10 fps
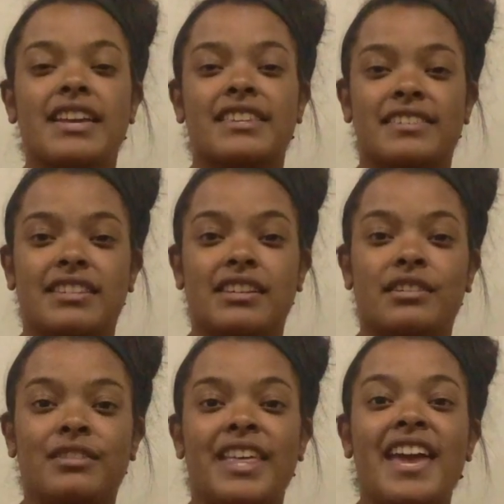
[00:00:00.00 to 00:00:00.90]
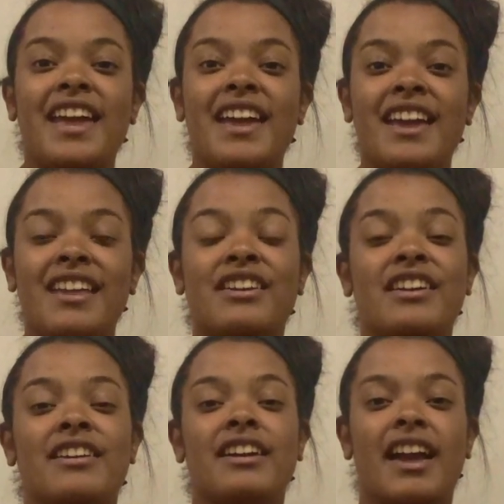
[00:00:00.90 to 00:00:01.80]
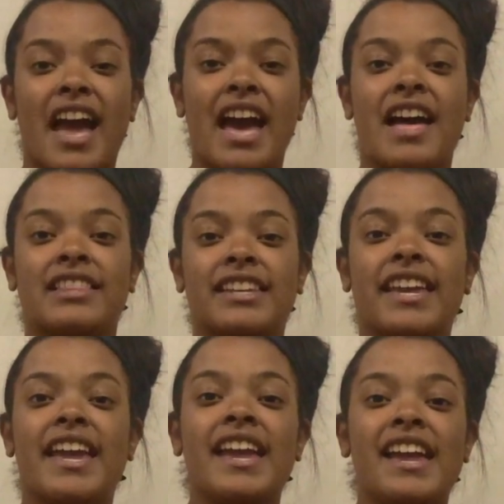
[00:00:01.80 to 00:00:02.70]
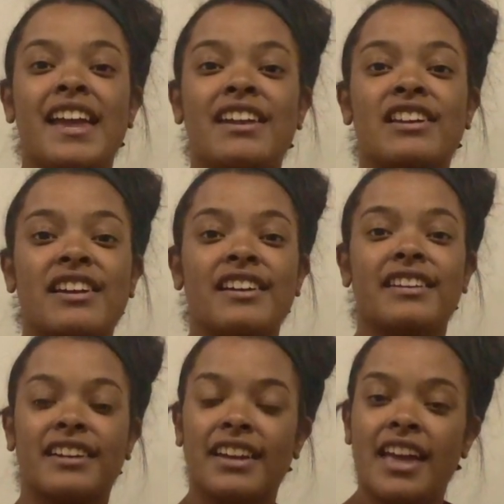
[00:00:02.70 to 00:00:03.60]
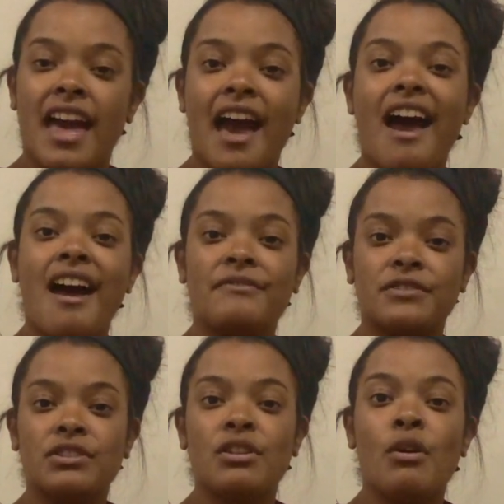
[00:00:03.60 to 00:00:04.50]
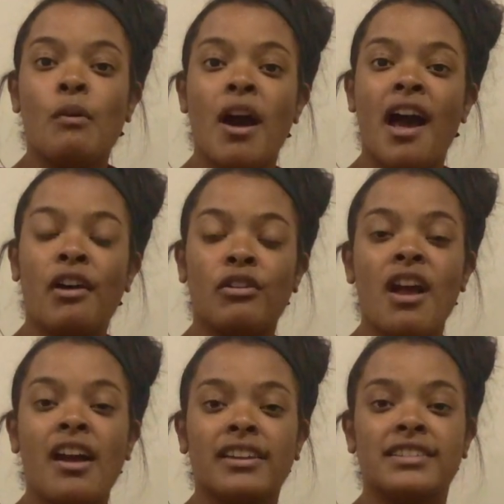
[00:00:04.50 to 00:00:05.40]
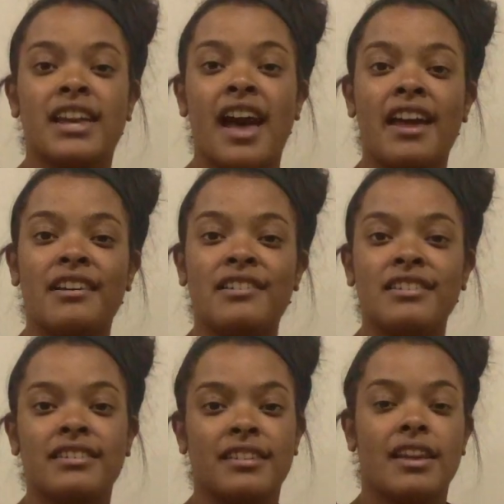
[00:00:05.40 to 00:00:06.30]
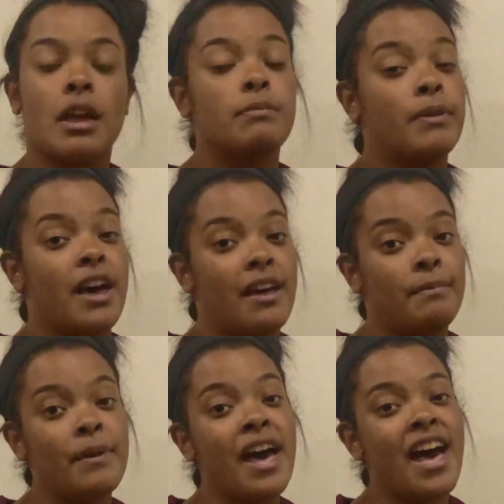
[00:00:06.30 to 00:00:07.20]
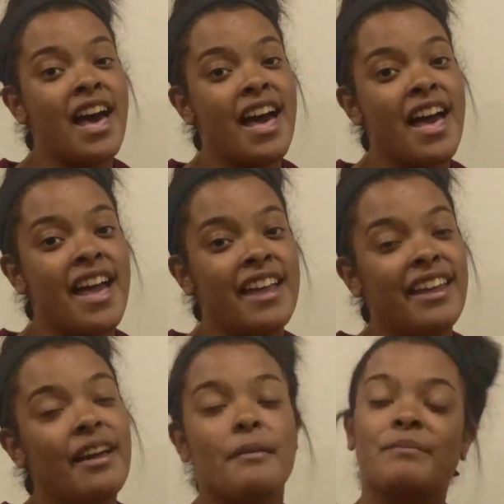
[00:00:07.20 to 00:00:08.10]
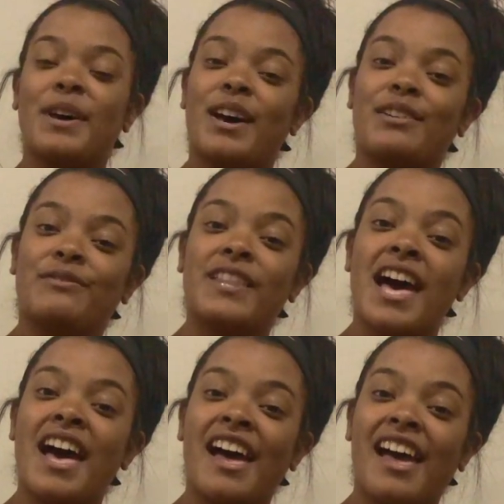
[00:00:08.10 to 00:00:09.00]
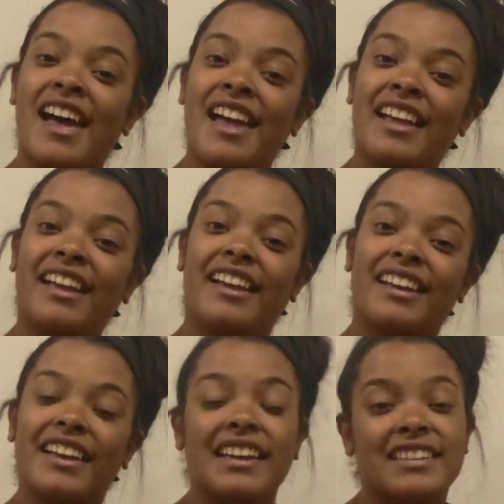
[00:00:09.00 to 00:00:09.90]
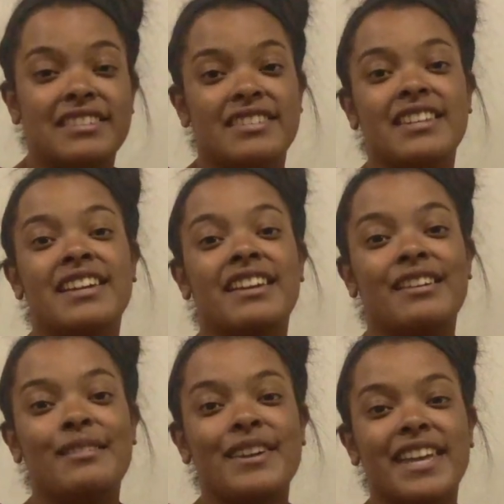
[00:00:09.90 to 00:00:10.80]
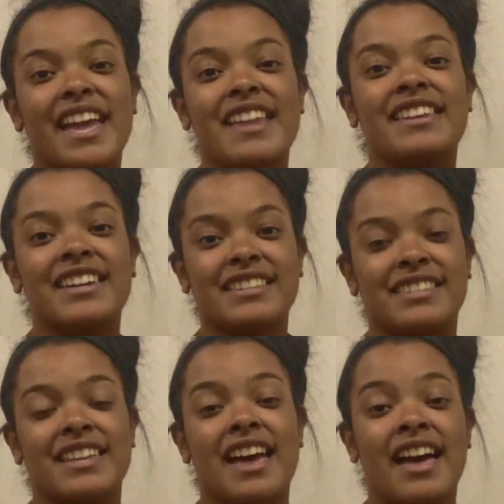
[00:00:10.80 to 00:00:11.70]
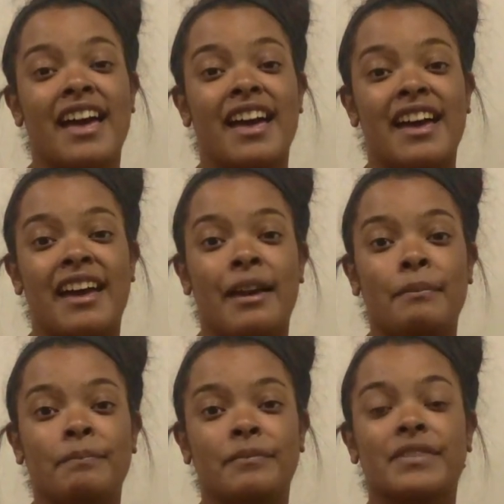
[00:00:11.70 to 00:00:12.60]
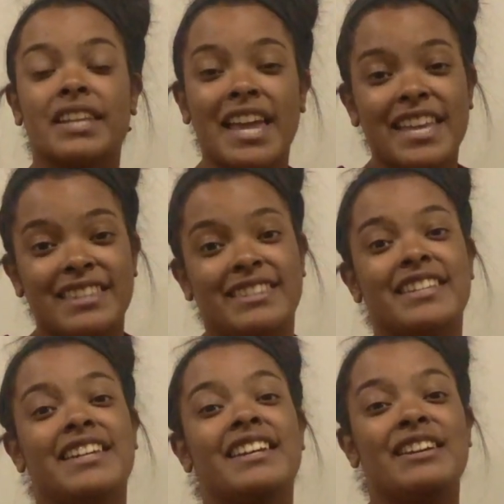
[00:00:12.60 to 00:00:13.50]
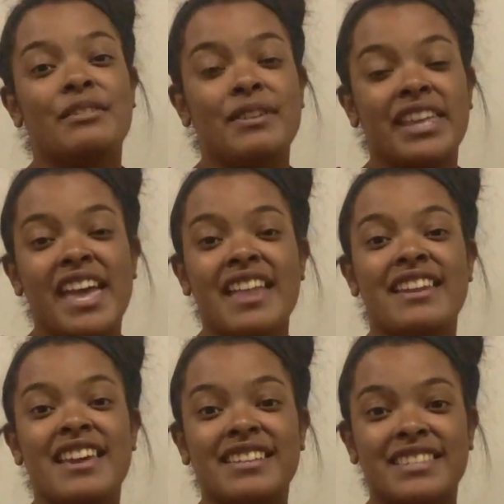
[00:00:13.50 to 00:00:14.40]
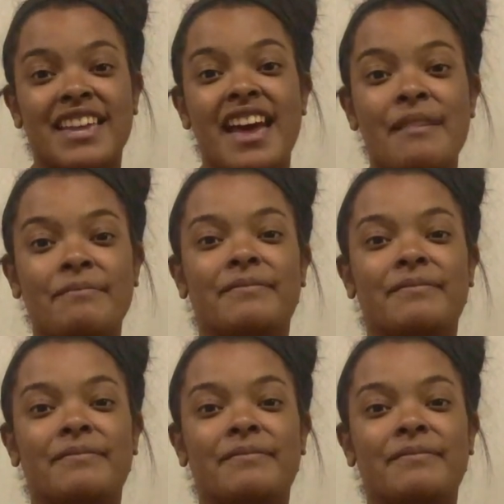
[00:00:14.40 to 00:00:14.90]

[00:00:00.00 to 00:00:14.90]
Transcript: See you later, alligator. After a while, crocodile. Bye-bye, butterfly. See you again next time. See you again next time.